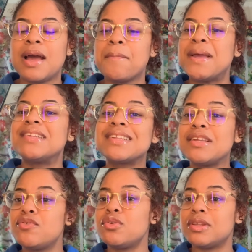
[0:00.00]
basically,
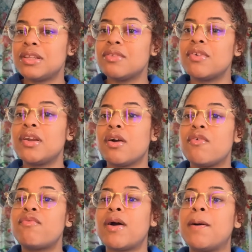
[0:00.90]
if you delete the video
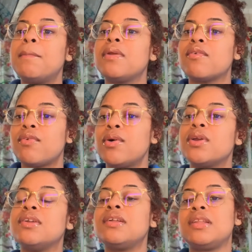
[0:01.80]
from your phone,
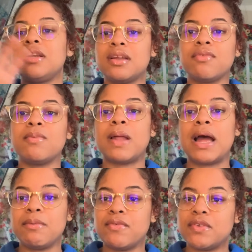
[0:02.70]
you're deleting it from the
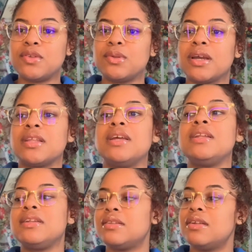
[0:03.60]
iMovie too. Like,
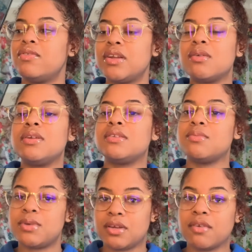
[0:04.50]
in the video needs
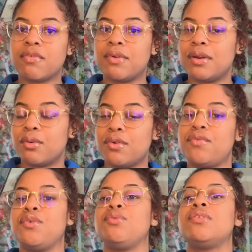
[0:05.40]
to be in your phone in order
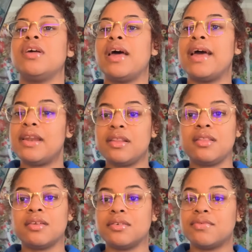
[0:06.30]
for you to
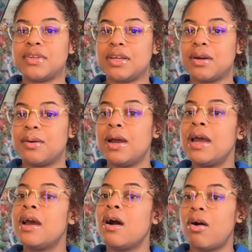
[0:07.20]
edit the video
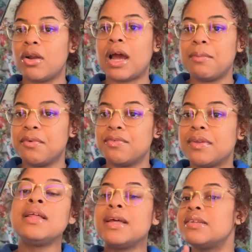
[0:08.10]
on
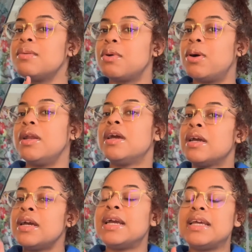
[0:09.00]
iMovie. That's number one.
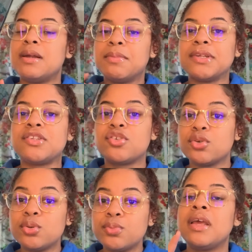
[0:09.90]
And number
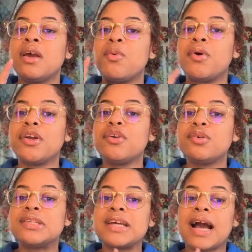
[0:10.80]
two, when you're
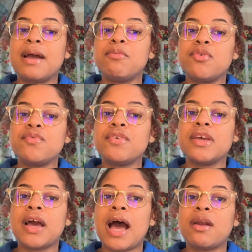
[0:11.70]
using
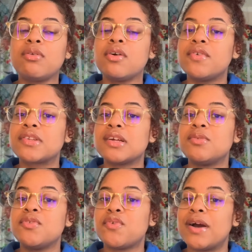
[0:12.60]
iMovie, I don't know if it's because
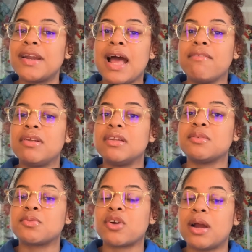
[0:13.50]
before I didn't have any
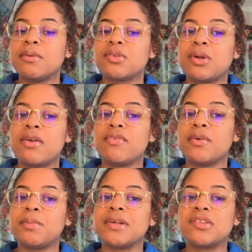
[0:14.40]
subscribers or whatever,
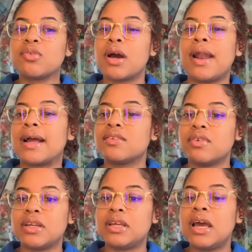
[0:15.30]
but it still kind of acts
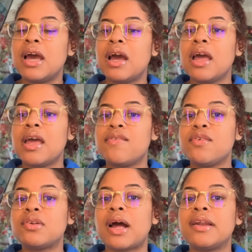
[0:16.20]
funny. If
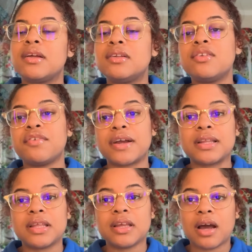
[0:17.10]
you try to
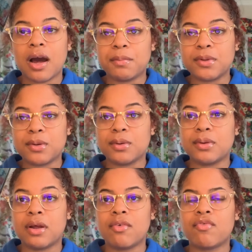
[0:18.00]
directly
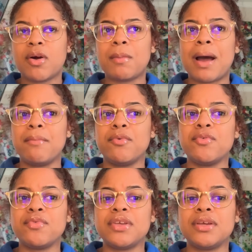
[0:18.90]
upload from
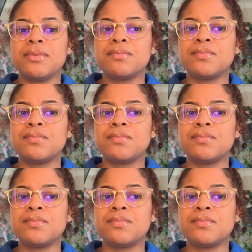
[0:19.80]
iMovie